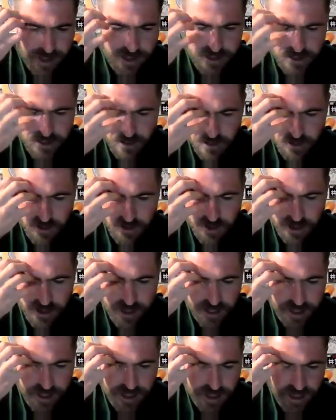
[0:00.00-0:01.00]

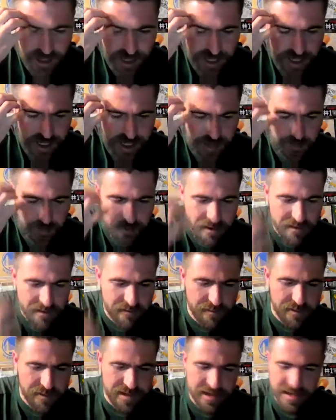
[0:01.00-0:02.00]
So couple
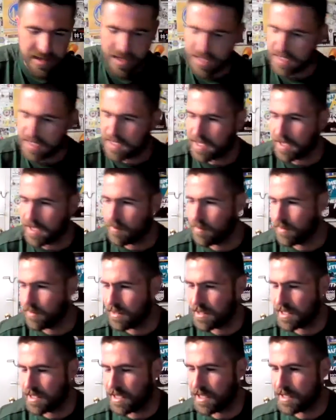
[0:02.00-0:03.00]
things from the Suns
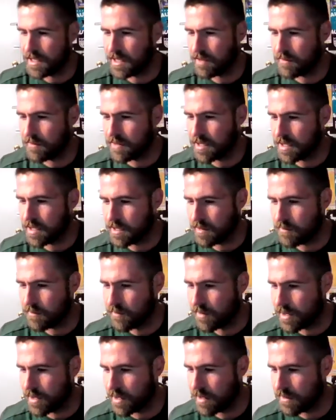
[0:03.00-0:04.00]
standpoint that I thought we needed to
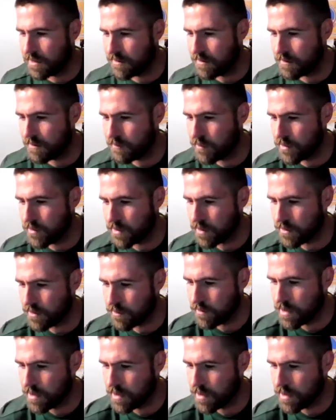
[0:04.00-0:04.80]
point out other than Booker